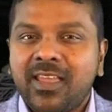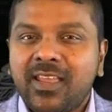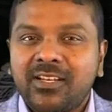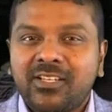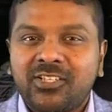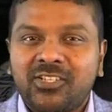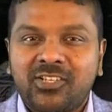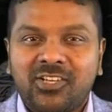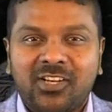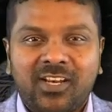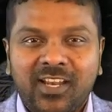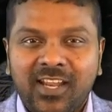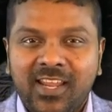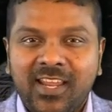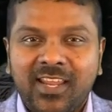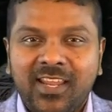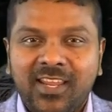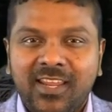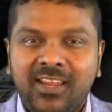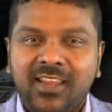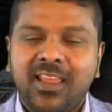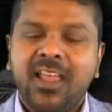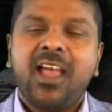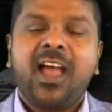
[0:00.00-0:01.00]
a
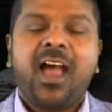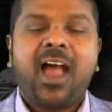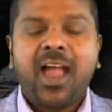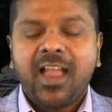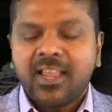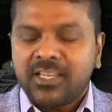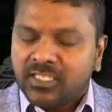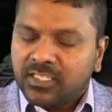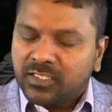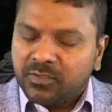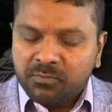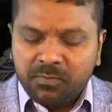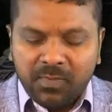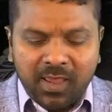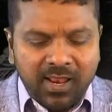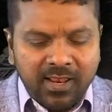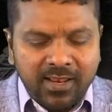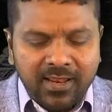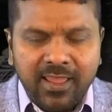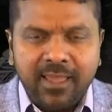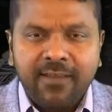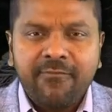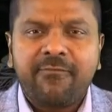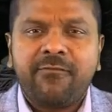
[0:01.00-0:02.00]
tree. I
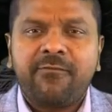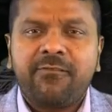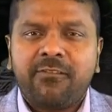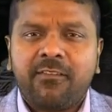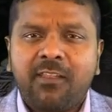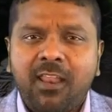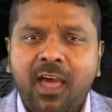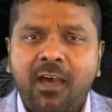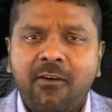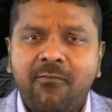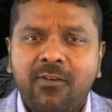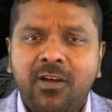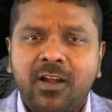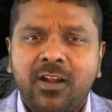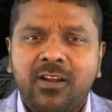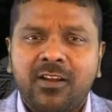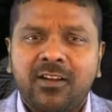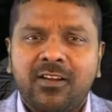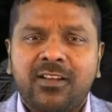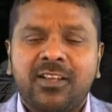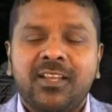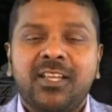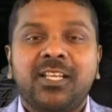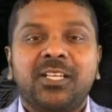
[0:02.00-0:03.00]
smell a
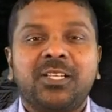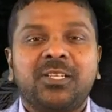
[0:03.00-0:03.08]
flower